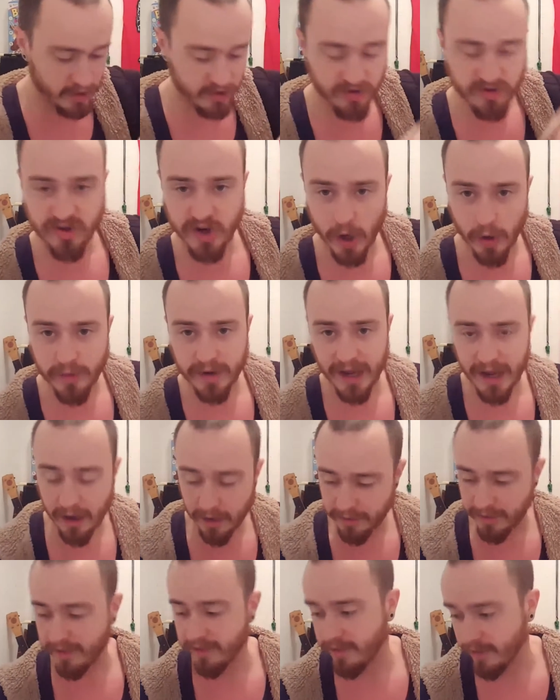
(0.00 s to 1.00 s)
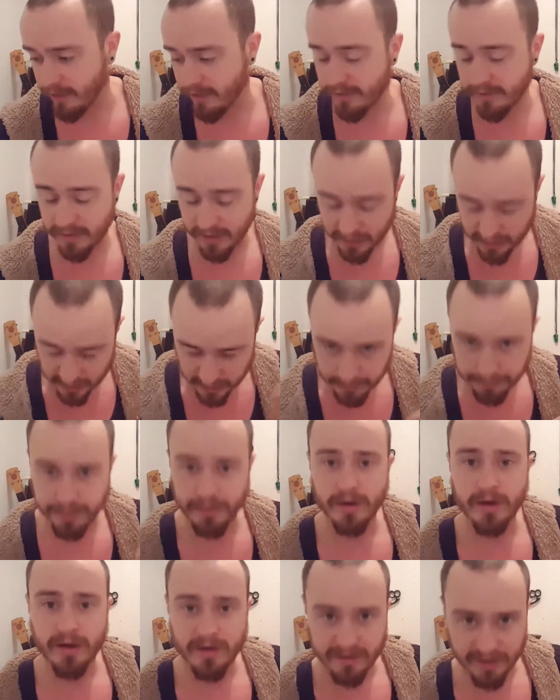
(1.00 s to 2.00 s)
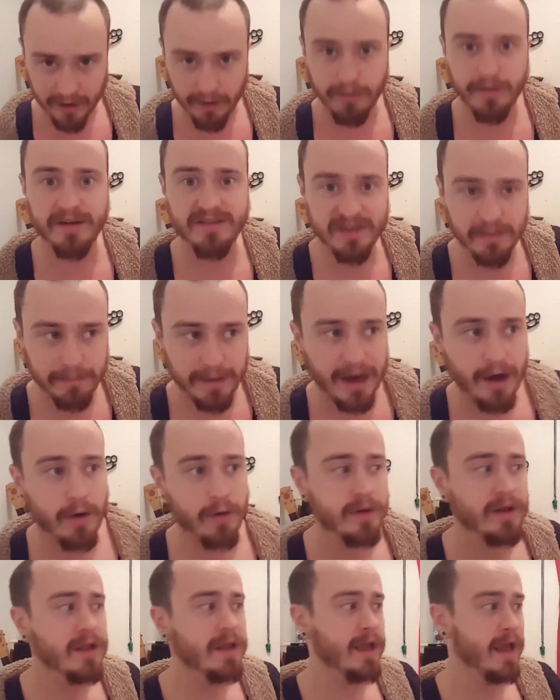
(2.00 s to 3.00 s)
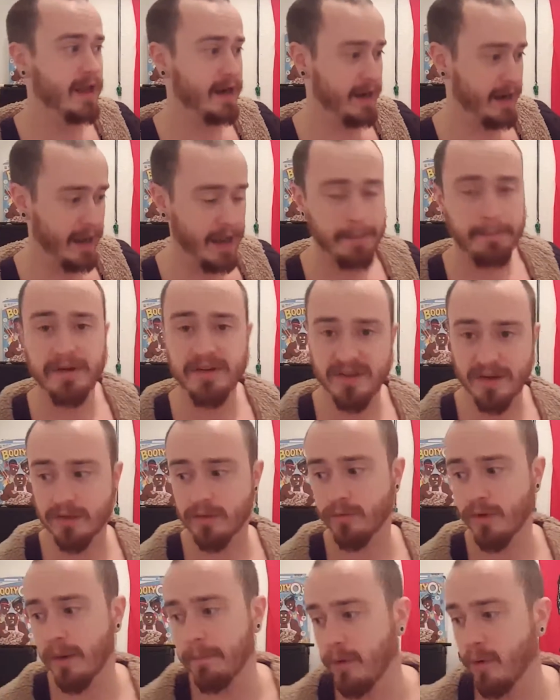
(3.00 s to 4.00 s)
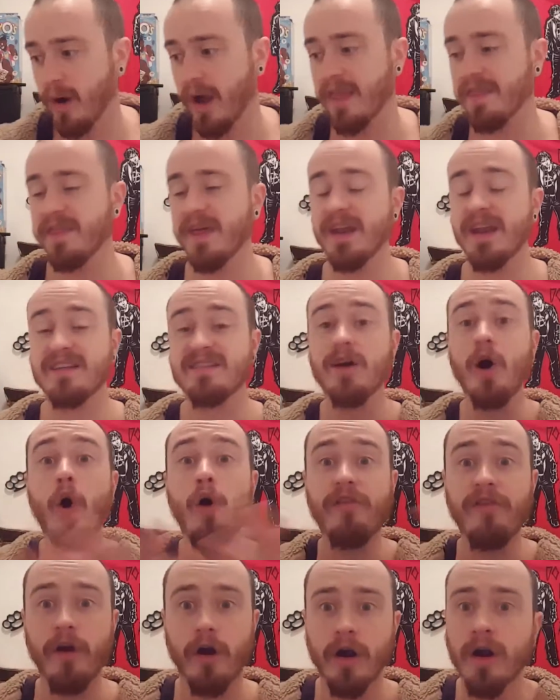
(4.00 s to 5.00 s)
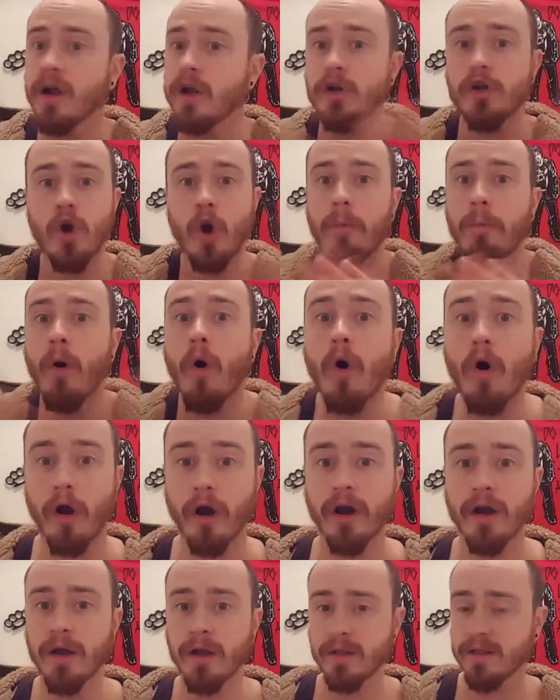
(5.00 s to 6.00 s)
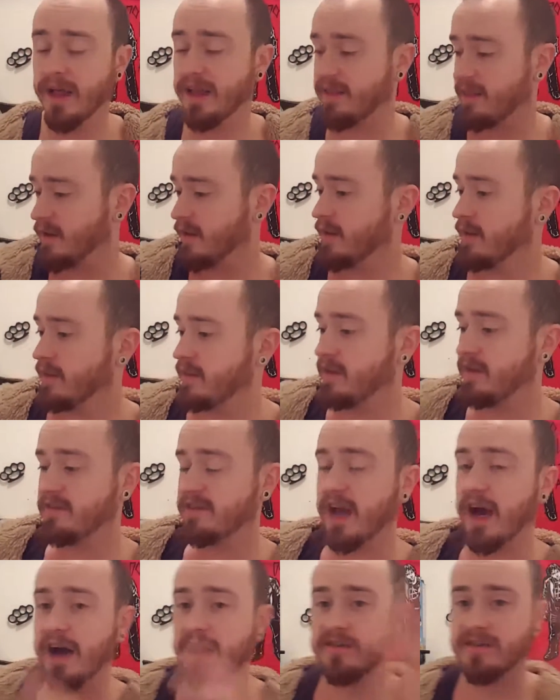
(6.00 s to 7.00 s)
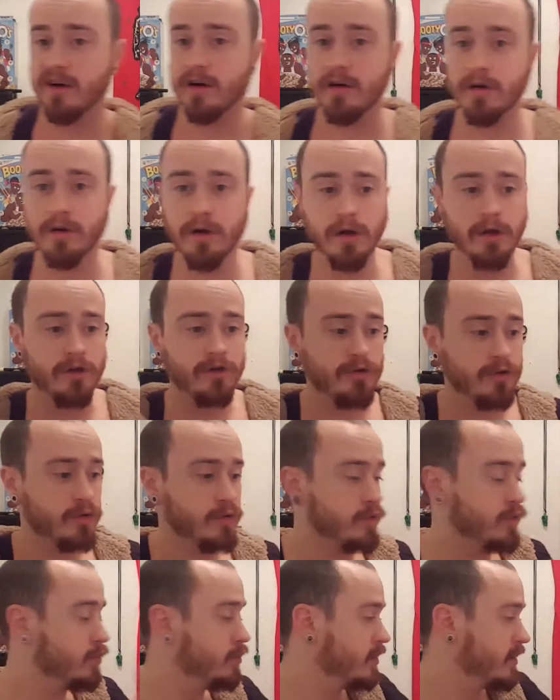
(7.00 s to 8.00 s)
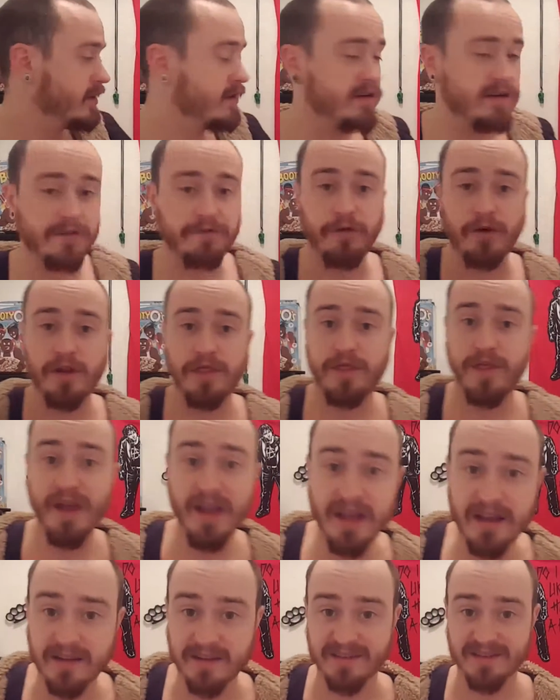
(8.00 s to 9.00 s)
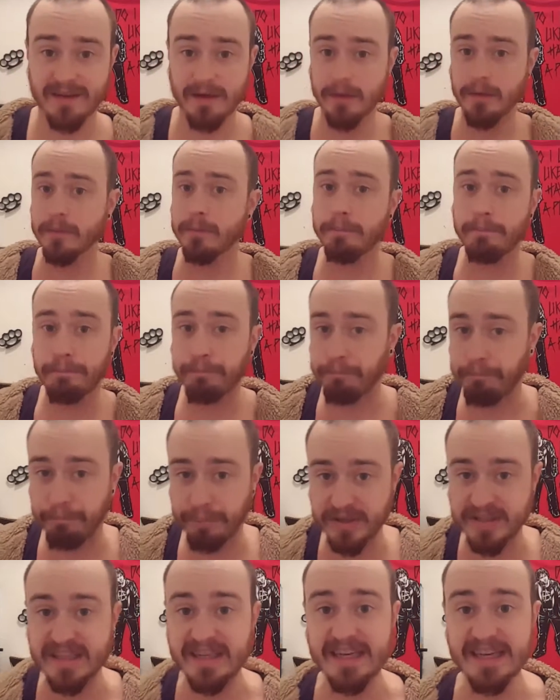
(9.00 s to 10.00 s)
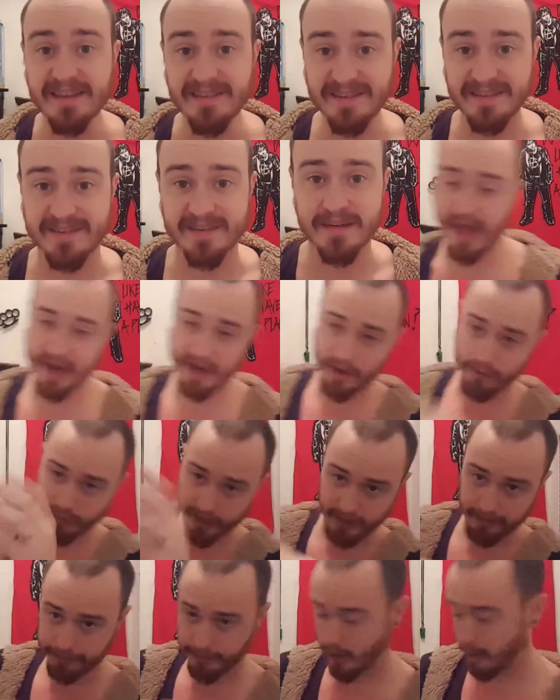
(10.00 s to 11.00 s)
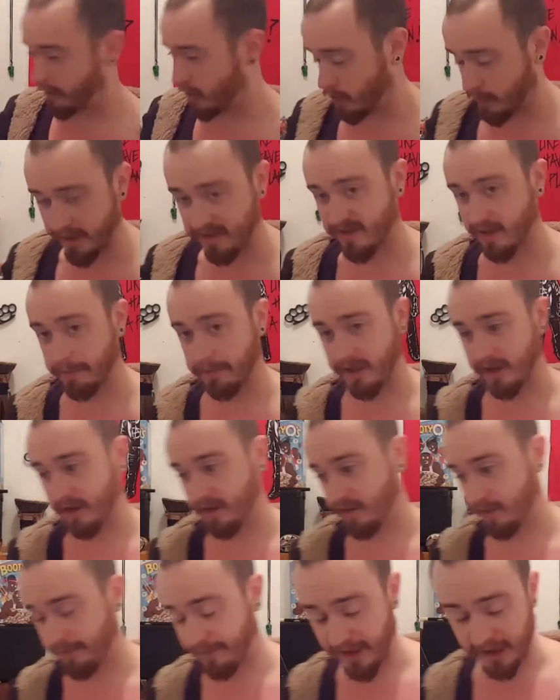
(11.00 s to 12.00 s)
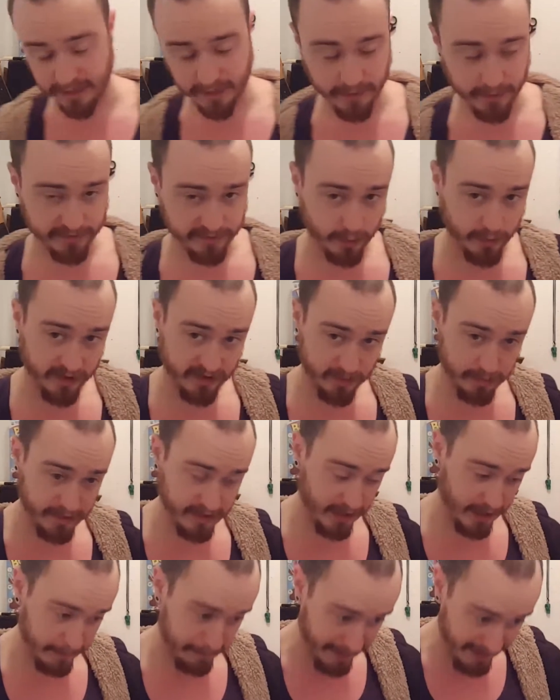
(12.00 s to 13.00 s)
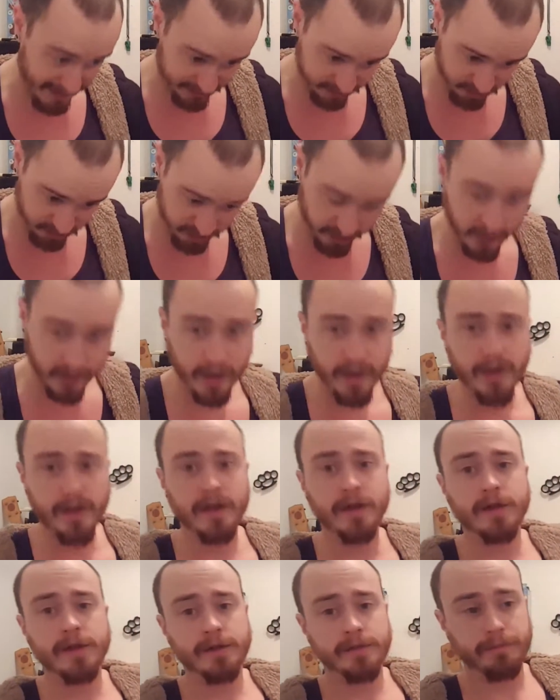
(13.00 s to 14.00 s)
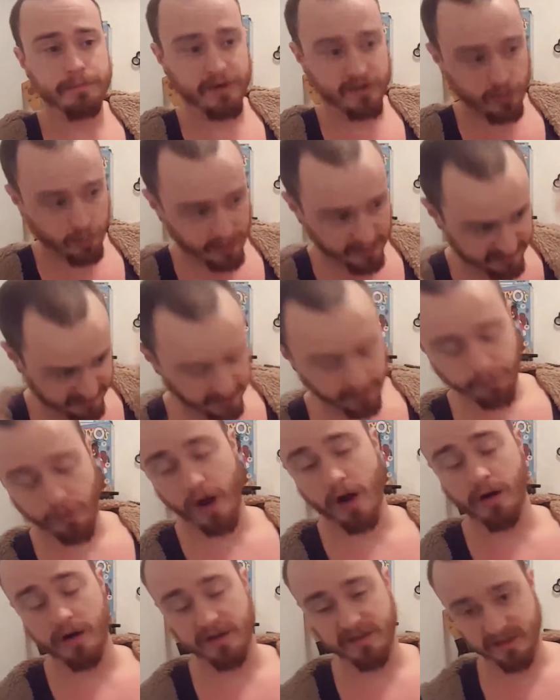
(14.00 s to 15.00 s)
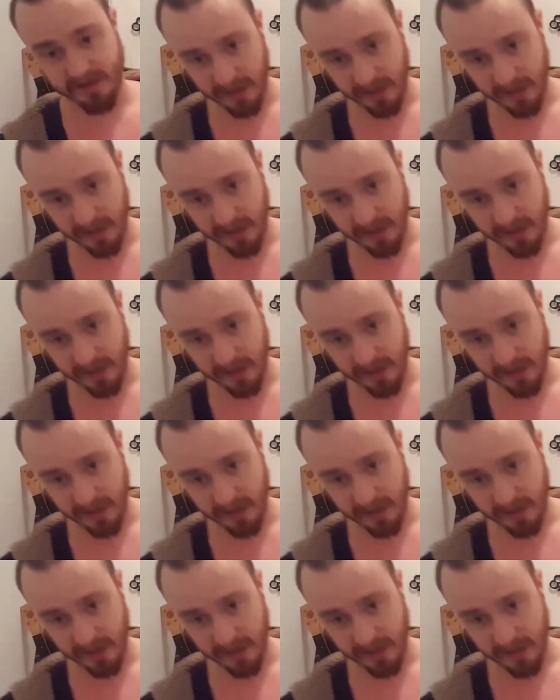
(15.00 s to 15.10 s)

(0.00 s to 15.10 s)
showdown that they keep telling us about, and it happens at the Rumble, and then it's over. No more. Let these guys all do different things, please? That in-ring promo ends up leading to the fact that there's going to be a match between Seth Rollins